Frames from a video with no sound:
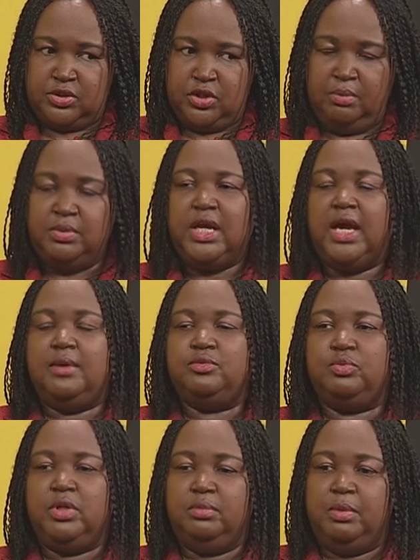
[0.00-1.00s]

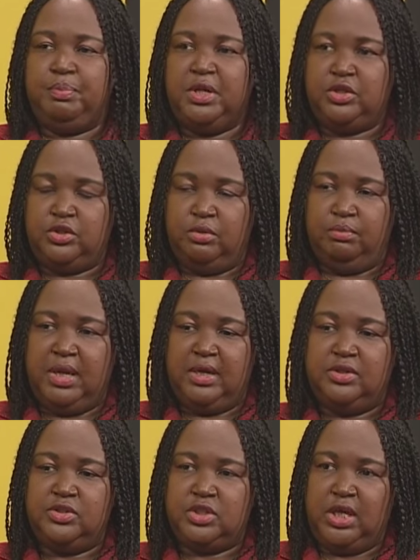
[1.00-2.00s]
sometimes will be picked up by
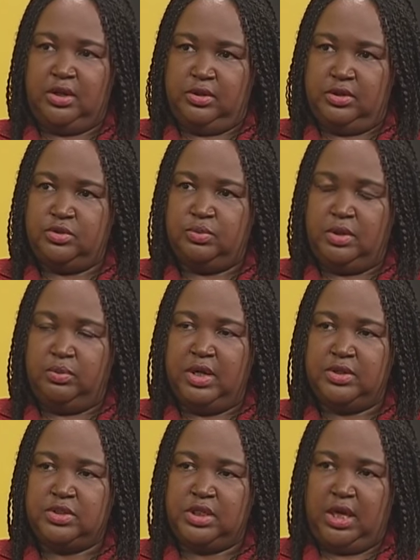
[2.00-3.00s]
the scanners when we
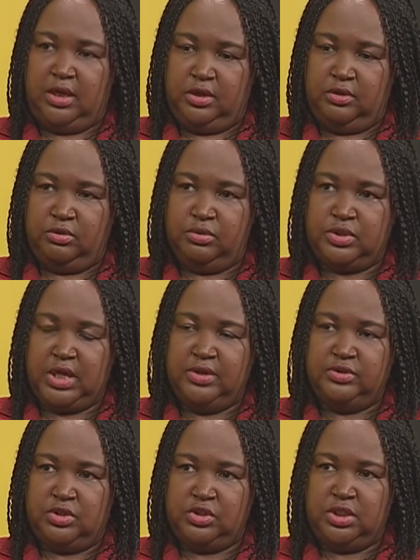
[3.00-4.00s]
are scanning those
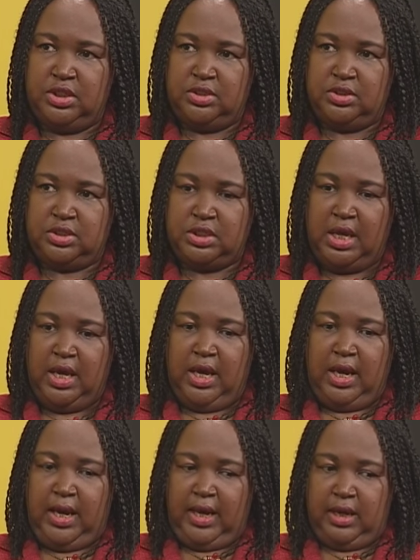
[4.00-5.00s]
answer sheets.
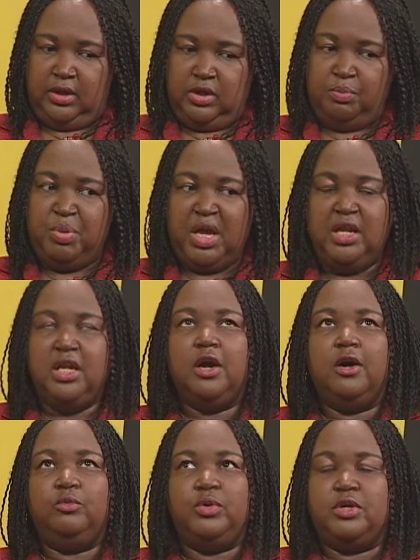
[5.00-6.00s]
And depending
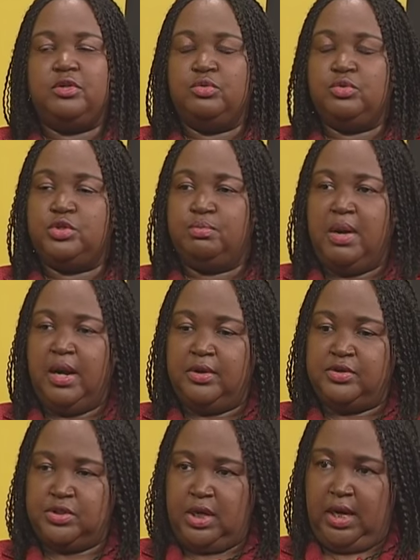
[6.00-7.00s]
on where those
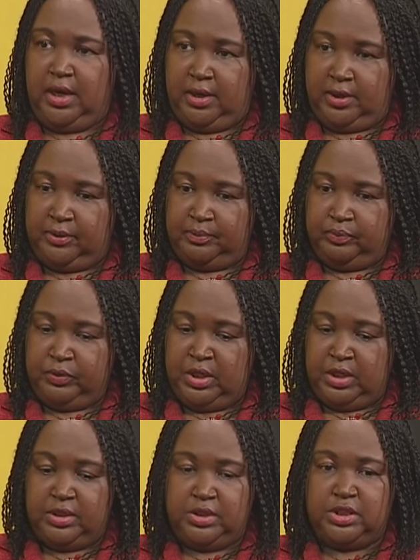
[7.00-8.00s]
marks are,
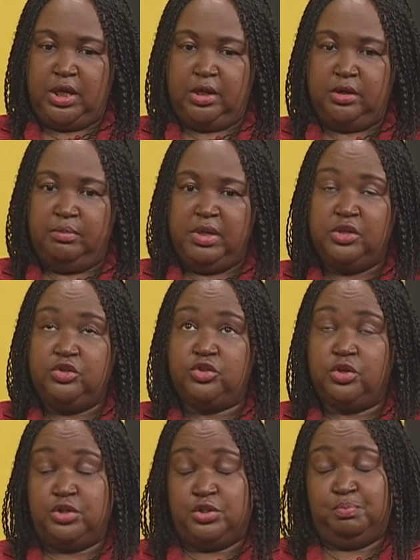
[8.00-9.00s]
the scanner may
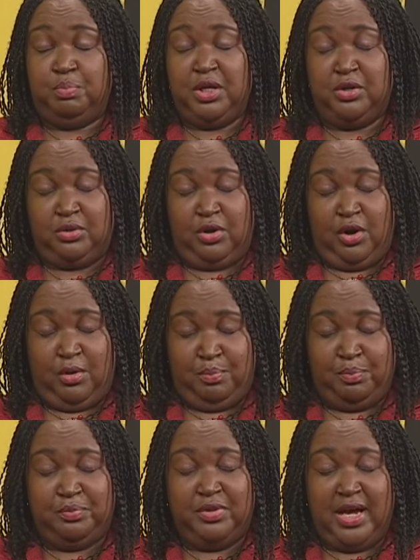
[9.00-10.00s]
just pick up
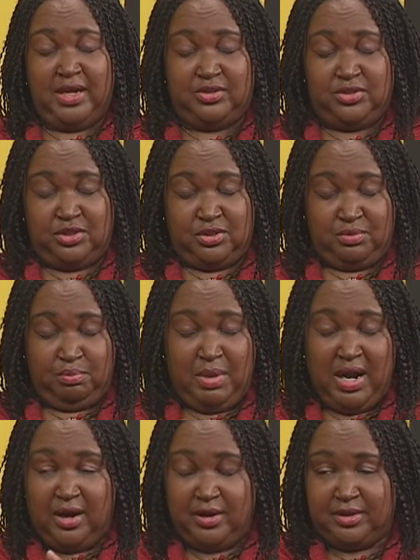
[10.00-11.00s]
that
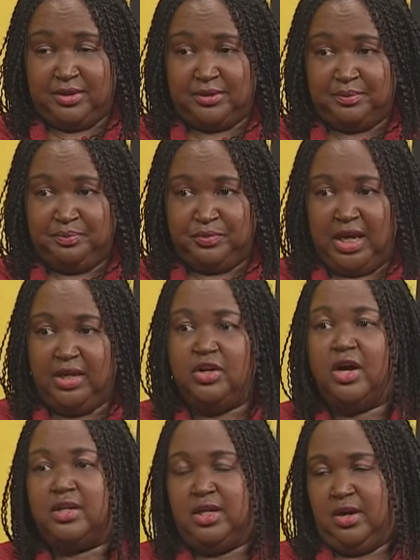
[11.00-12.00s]
mark and
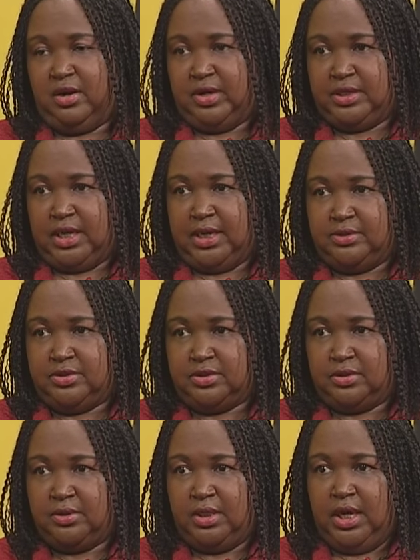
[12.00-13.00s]
not the correct
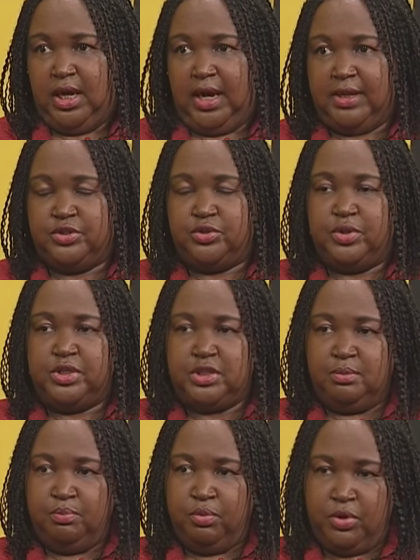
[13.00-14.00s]
answer. And so it's
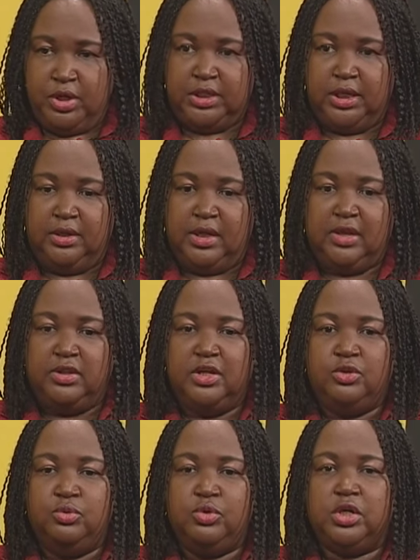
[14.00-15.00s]
important that
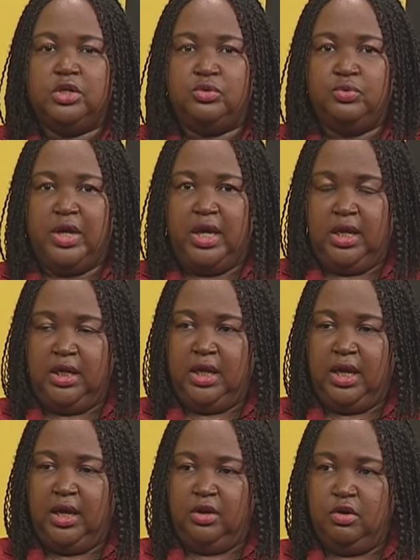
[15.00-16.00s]
they do not do any
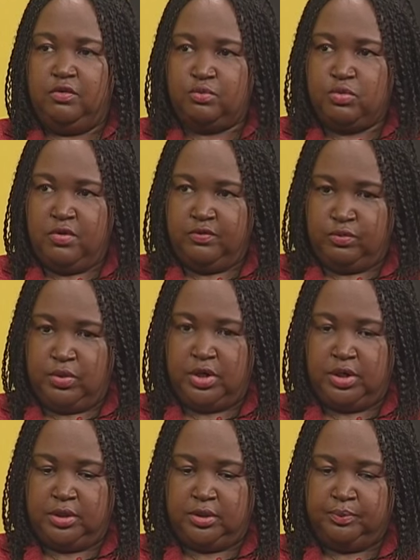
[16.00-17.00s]
kind of rough
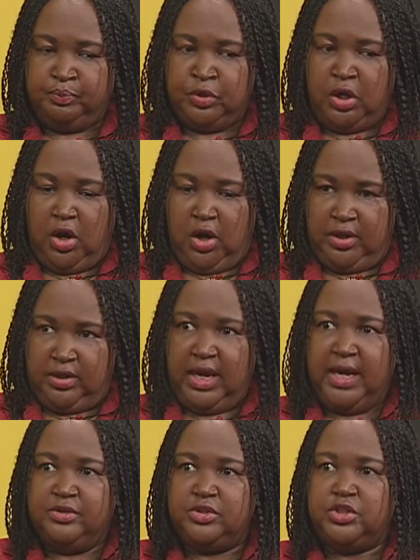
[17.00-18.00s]
work on the
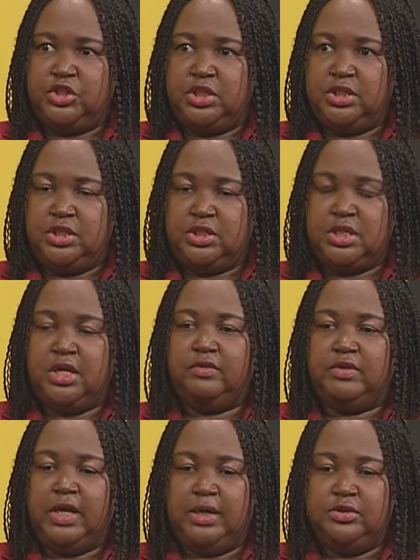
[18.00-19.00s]
answer sheet
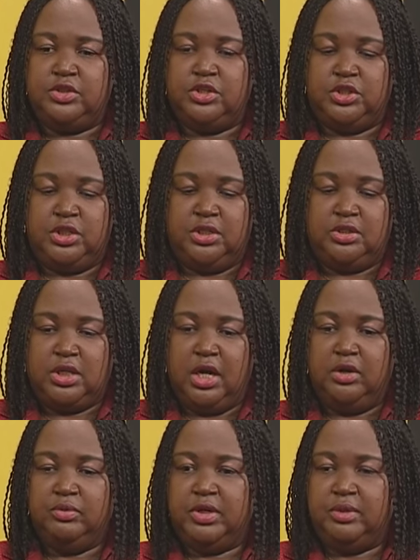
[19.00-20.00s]
itself. The answer sheets
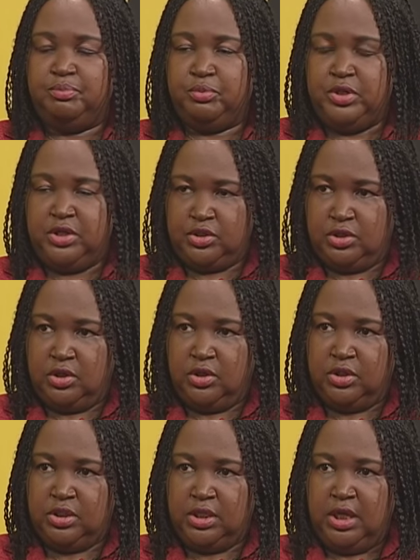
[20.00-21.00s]
are already
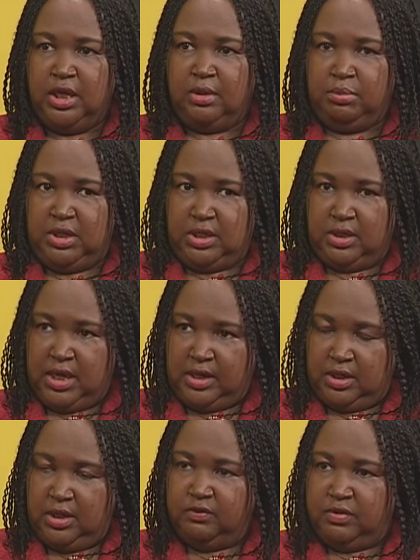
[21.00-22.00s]
pre-slugged, meaning that
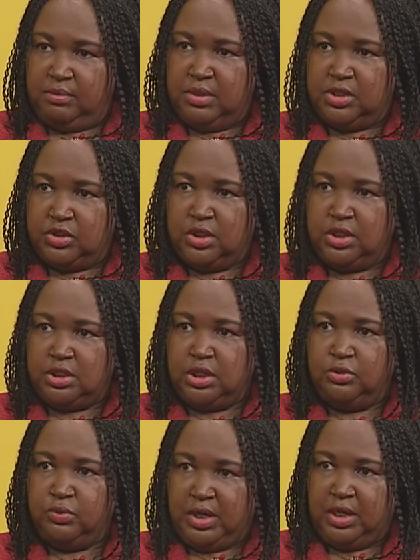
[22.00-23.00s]
the information is
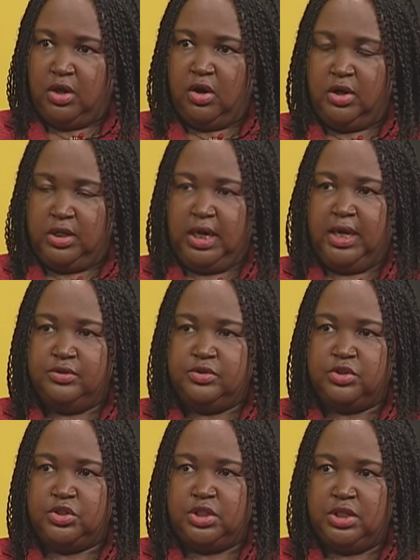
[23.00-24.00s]
already on the
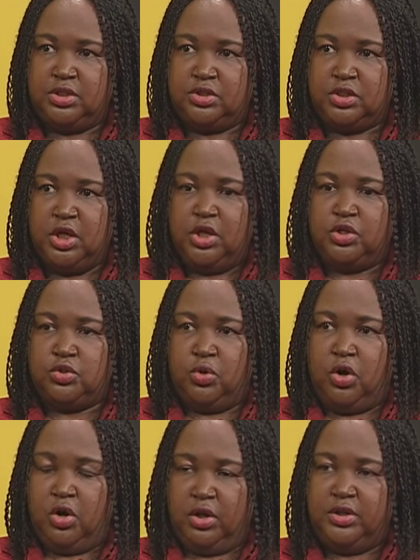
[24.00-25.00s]
answer sheets. So
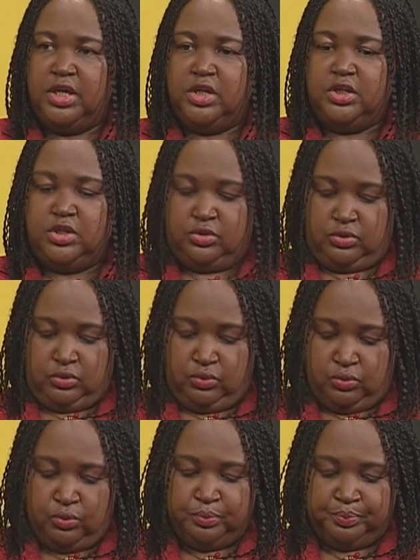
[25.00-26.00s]
all they need to
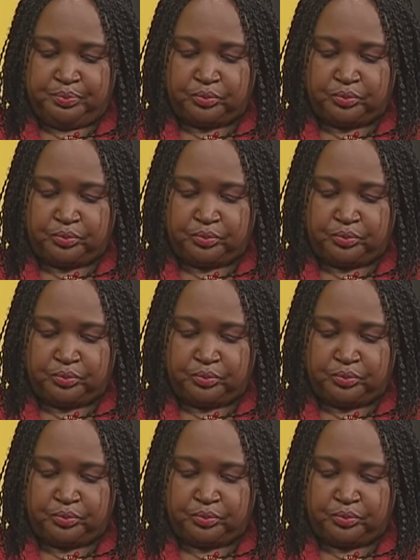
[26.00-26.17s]
do